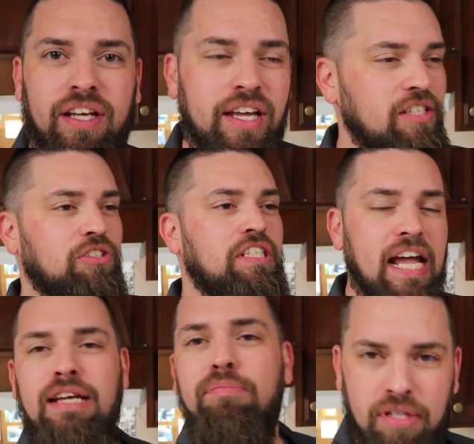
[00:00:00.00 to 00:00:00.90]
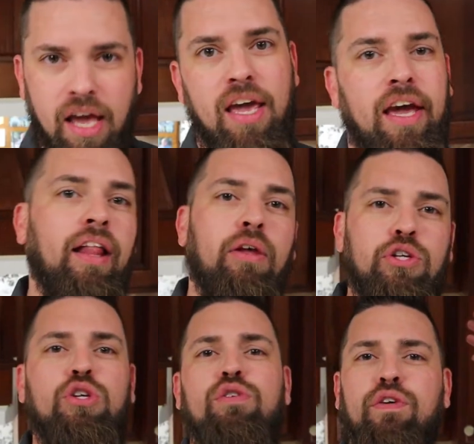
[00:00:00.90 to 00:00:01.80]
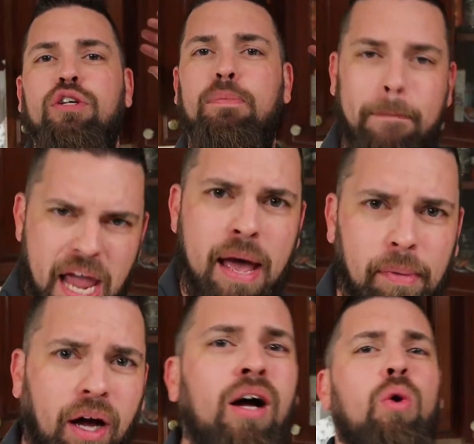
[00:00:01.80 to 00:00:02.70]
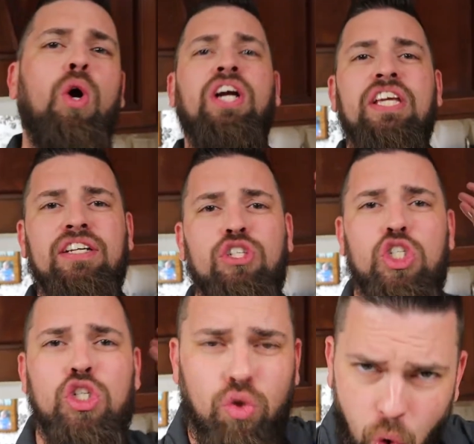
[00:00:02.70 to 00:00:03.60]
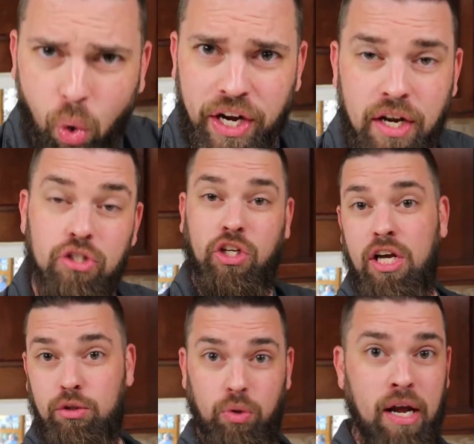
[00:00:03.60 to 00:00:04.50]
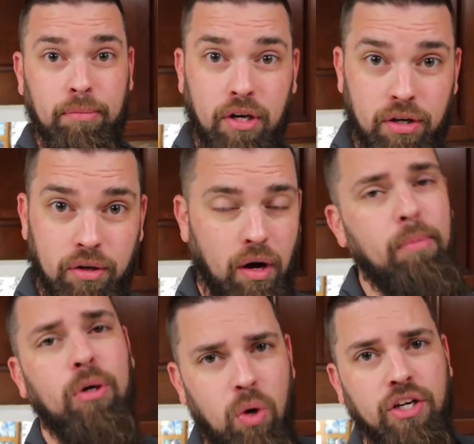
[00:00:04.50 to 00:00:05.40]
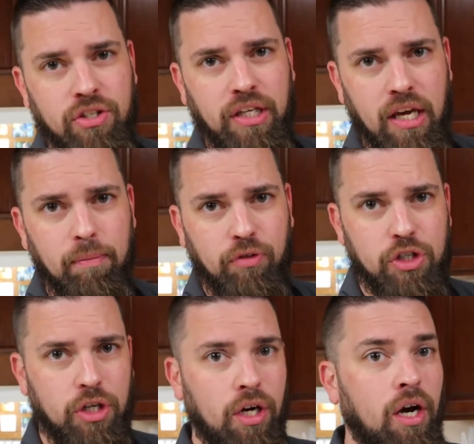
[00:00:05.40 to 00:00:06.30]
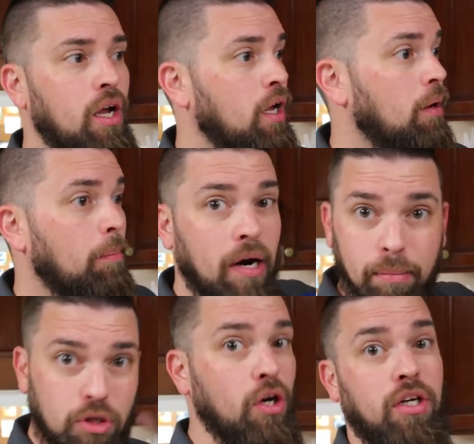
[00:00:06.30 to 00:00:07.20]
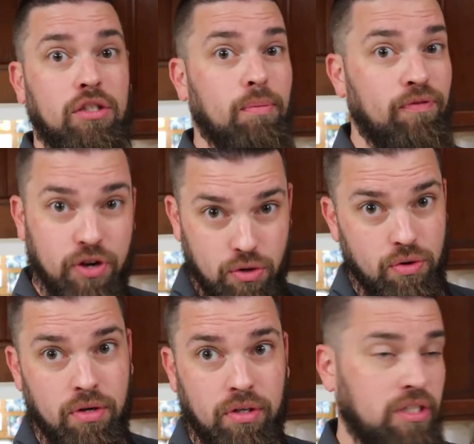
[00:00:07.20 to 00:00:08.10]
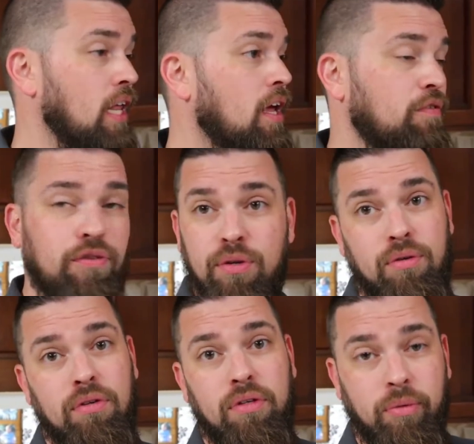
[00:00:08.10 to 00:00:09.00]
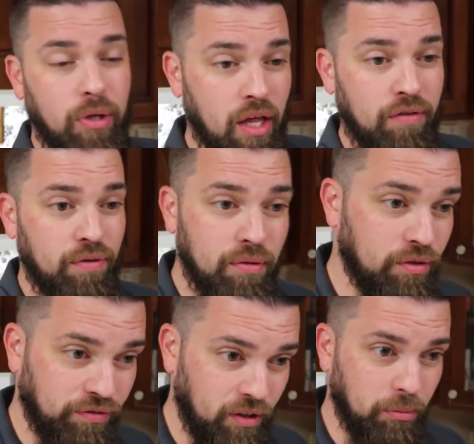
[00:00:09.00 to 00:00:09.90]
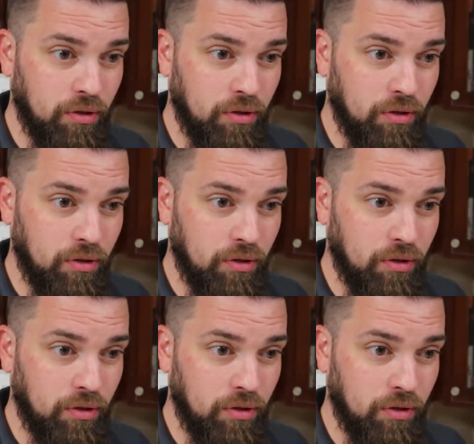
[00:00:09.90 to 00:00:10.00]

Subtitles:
It is game day. LSU versus Bama. We're going to get destroyed. So guess what I'm going to do? I'm going to watch the game for sure. But I'm cooking some food because I like food. And we like food in this family.